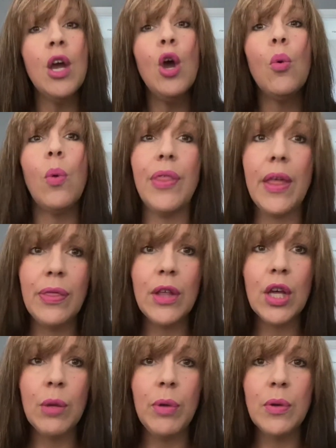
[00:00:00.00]
within
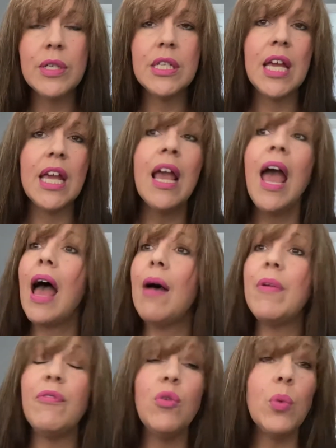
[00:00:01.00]
the community
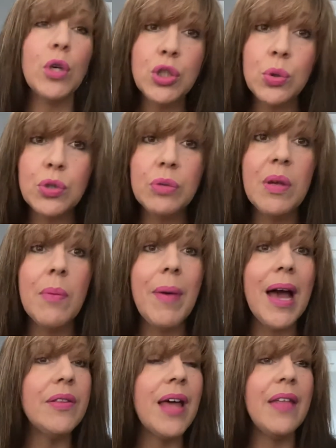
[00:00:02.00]
um, if you want to talk to me
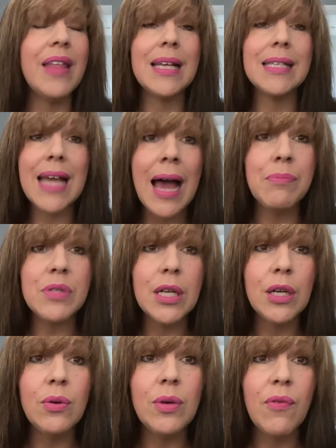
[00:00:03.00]
about that that's
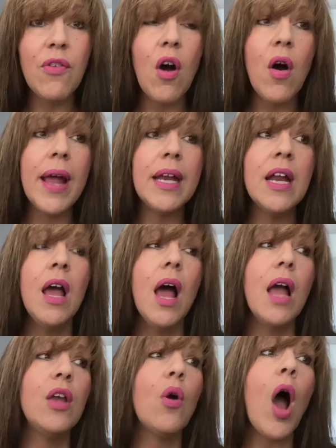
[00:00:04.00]
absolutely fine
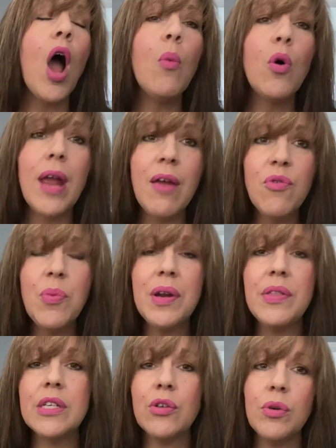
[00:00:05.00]
you, i want
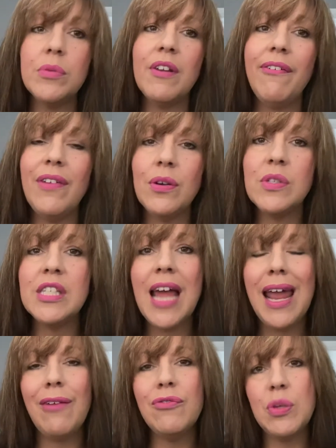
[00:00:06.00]
everyone in this group to feel
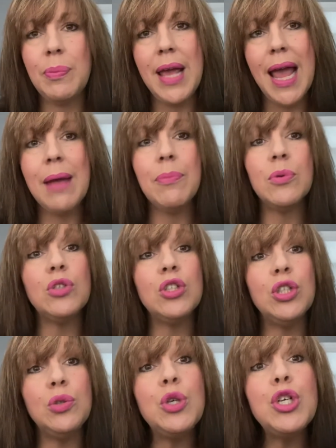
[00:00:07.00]
safe to be able
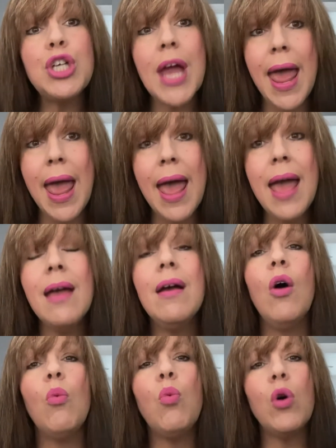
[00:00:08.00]
to share
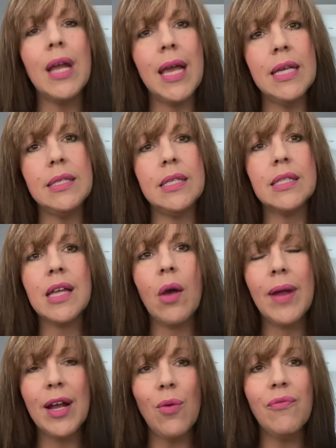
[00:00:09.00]
what it is that's
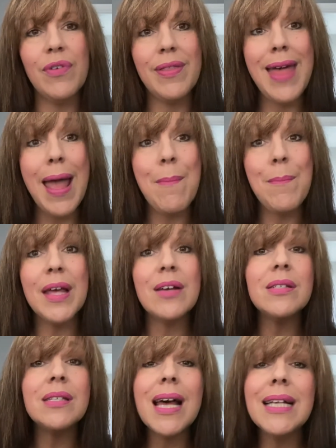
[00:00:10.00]
going on for them
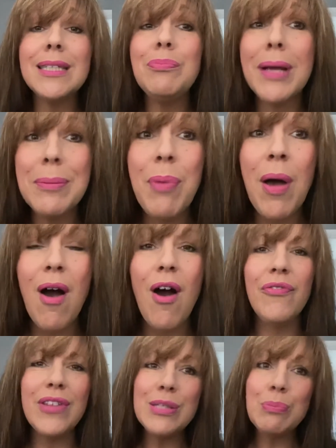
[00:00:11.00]
because that's a big
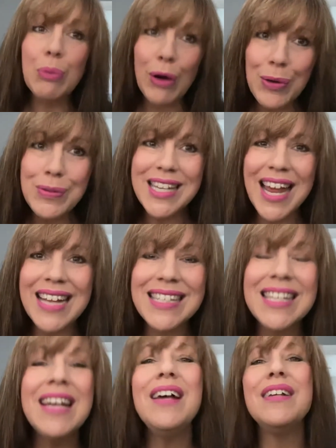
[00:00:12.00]
part of this
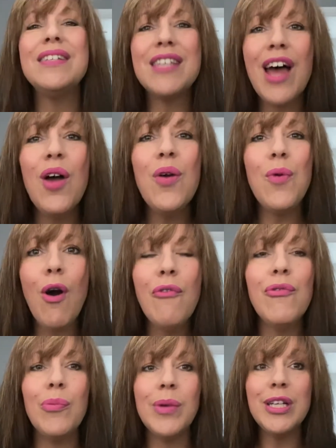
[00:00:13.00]
process. So
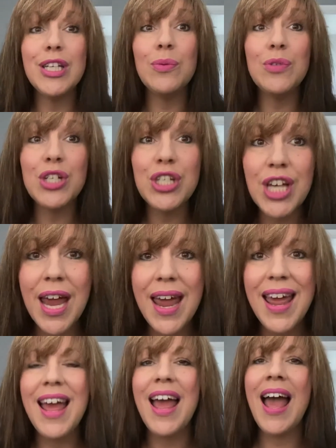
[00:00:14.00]
often we don't
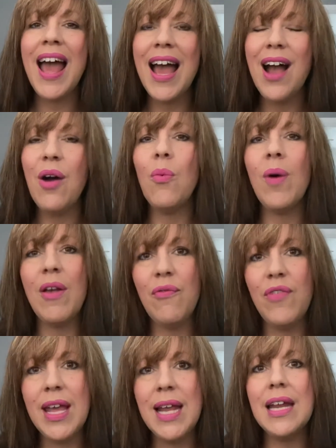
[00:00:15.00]
share how we're
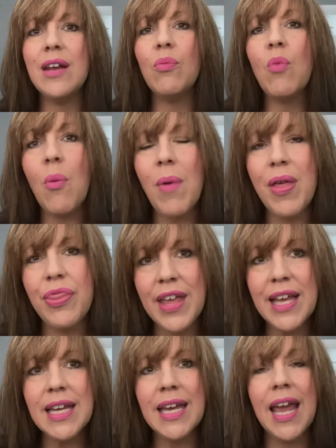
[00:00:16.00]
feeling and what we're
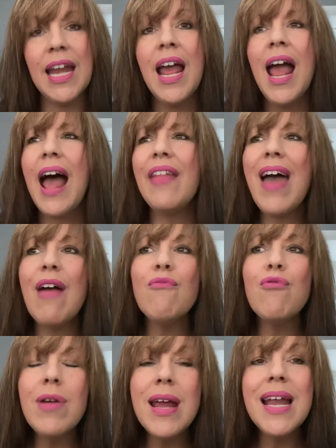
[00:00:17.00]
thinking, and that
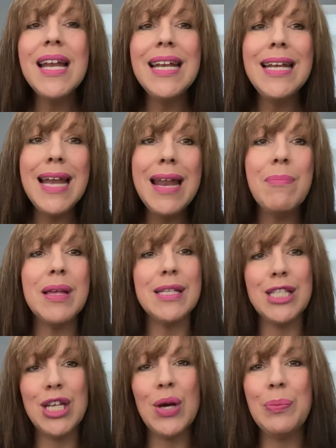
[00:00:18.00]
really
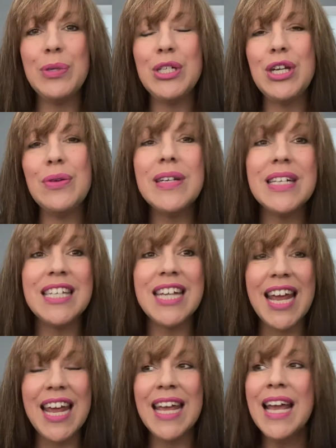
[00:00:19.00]
limits the
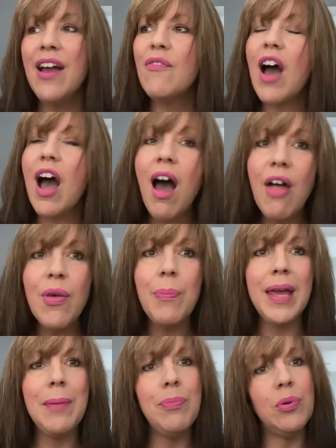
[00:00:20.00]
opportunity for other
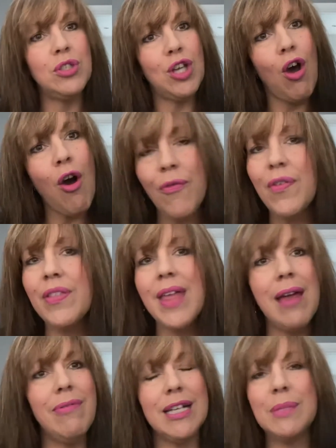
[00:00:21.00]
people to offer
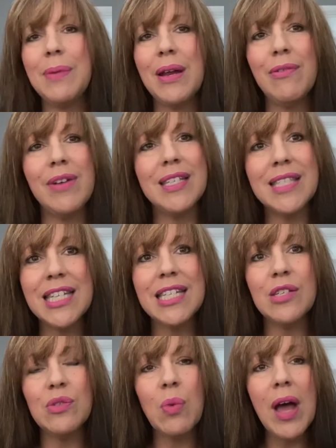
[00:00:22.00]
their
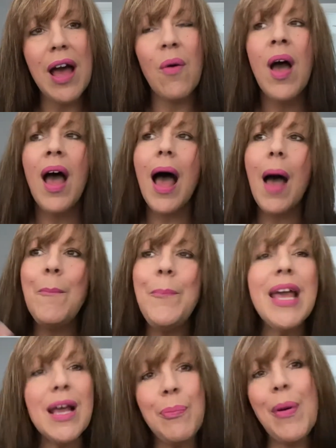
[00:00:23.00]
experiences as well. A
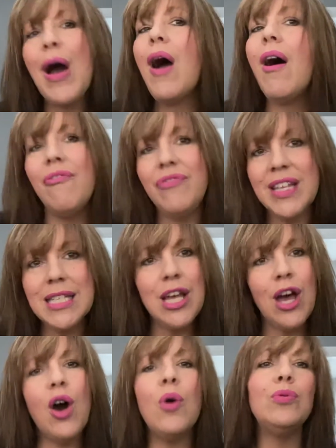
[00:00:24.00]
big part of this
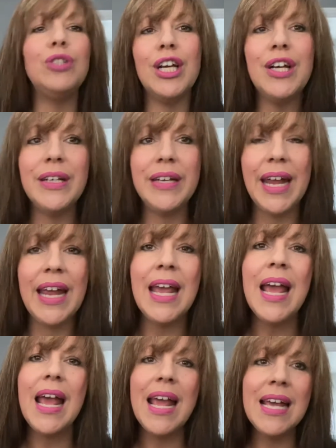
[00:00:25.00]
whole journey
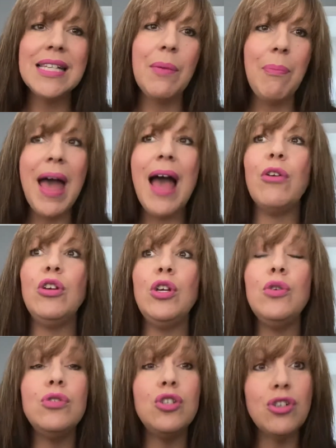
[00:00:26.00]
is about
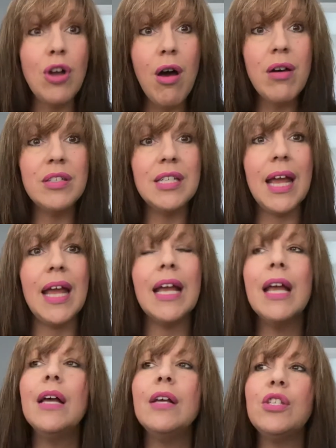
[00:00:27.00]
you
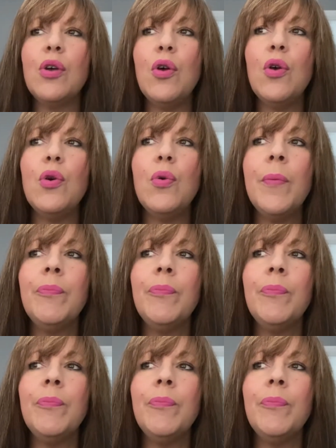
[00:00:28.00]
starting to